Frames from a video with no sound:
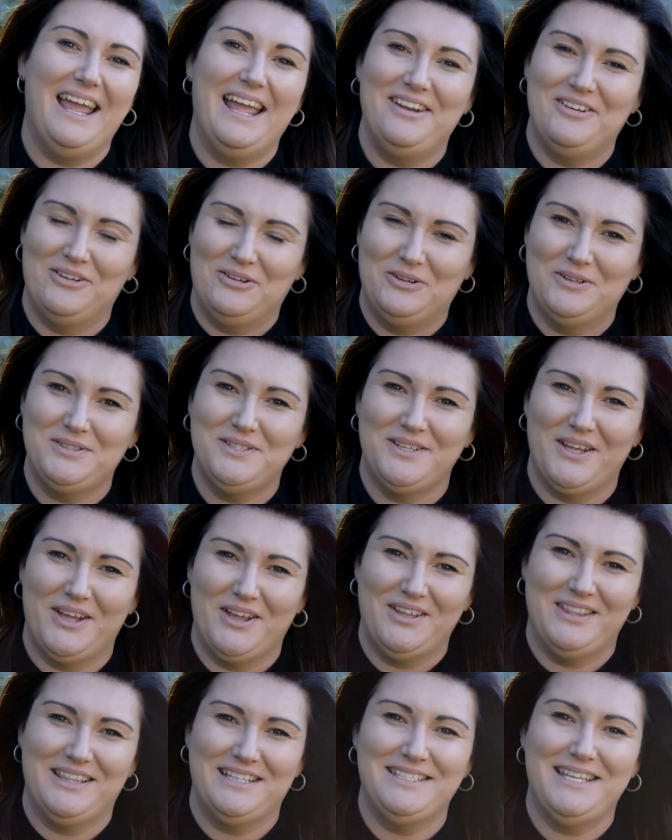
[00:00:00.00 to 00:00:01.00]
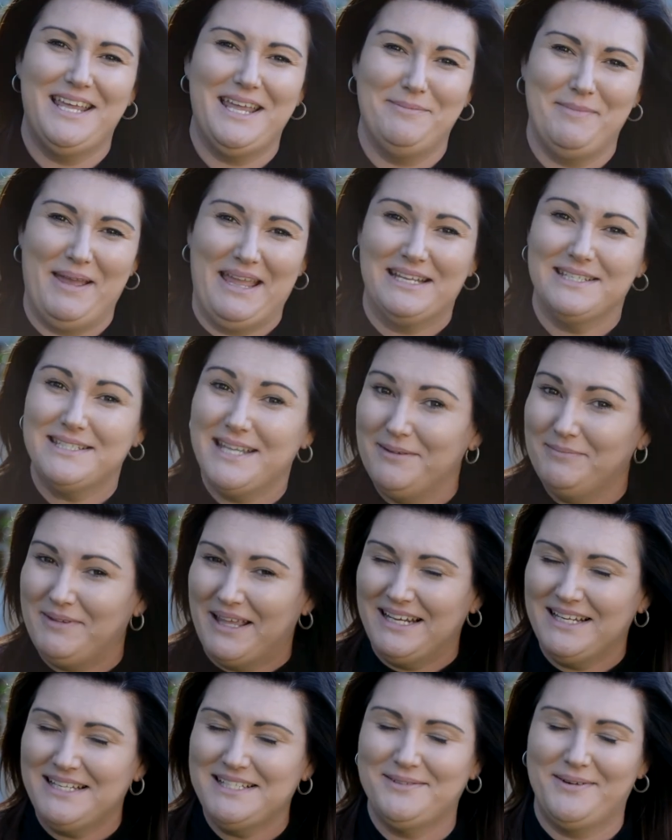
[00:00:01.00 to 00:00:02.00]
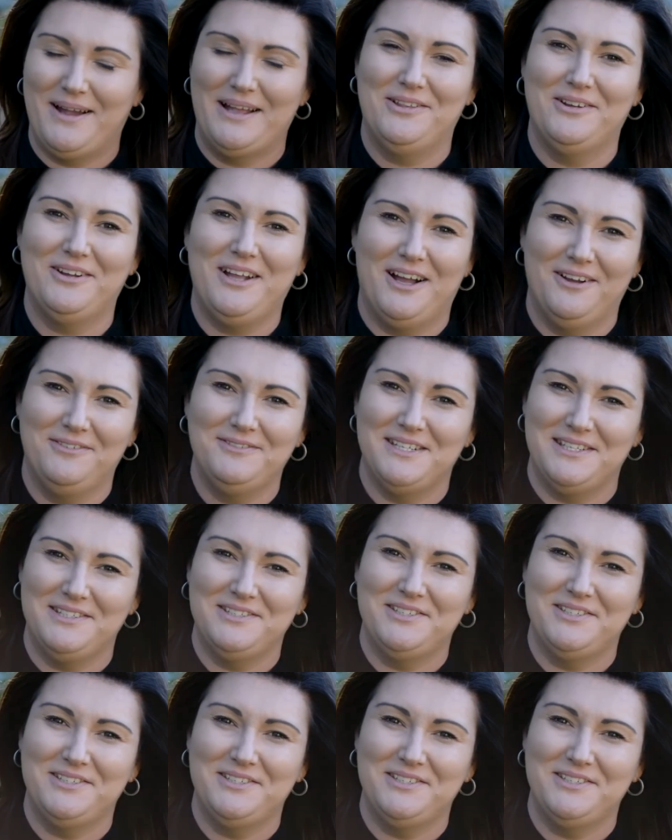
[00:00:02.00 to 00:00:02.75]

and also the Team 8 team leader, so I look after